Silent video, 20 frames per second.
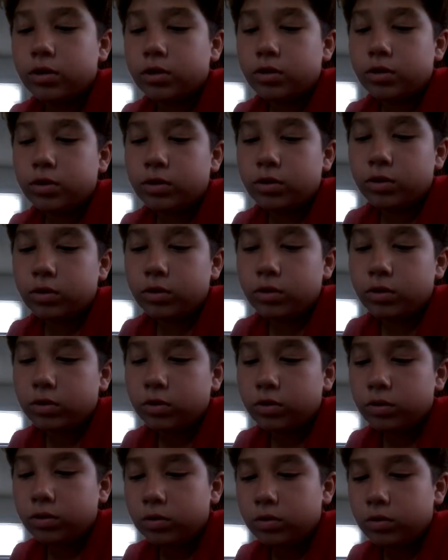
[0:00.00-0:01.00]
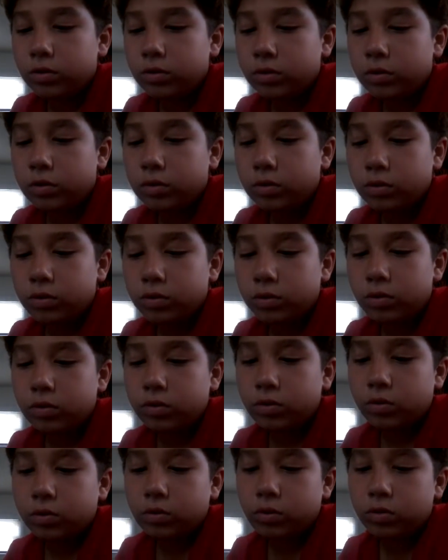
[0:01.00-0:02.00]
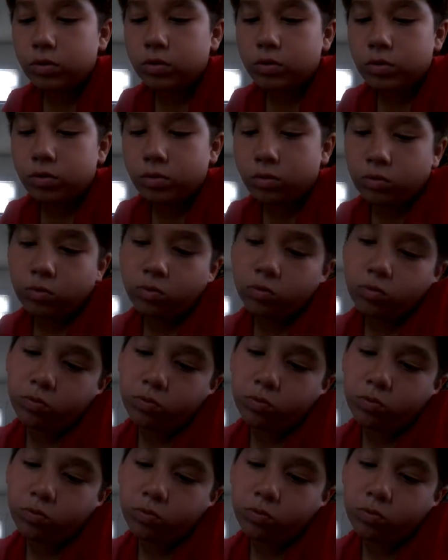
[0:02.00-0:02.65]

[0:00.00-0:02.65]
(no one is talking)